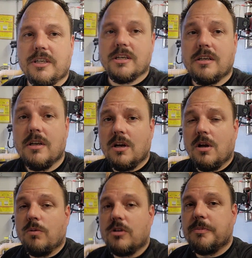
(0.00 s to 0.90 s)
look at the...
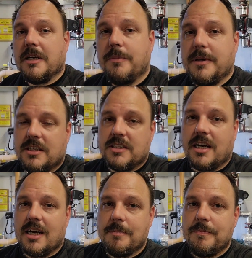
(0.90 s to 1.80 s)
We'll spend a bit of
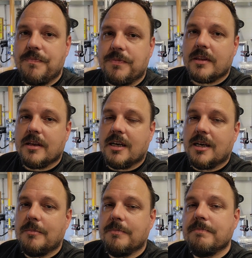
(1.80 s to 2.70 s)
time
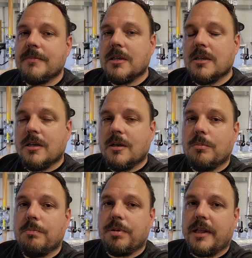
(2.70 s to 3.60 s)
um,
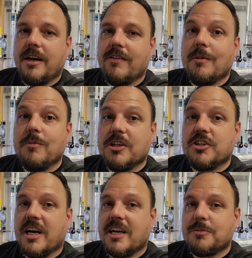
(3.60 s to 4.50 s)
playing around with the
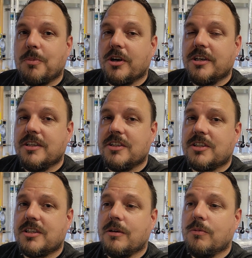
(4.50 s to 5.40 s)
charge
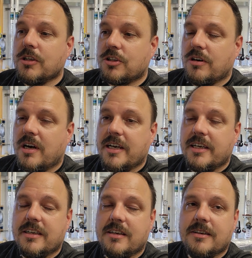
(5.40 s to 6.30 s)
points. We'll try
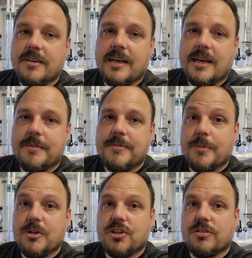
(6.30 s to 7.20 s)
and um,
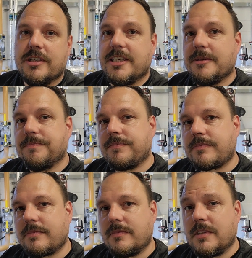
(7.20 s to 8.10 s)
demonstrate
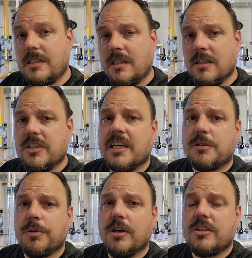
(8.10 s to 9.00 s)
the
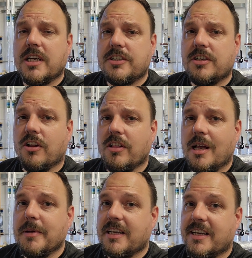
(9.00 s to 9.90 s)
test process on
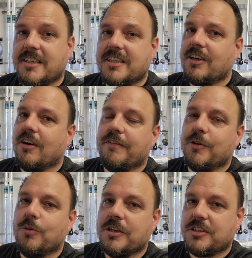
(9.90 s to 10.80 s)
them again. So I got a
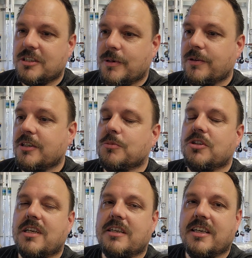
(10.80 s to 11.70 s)
few questions about it as
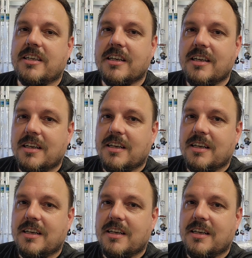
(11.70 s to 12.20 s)
much as I said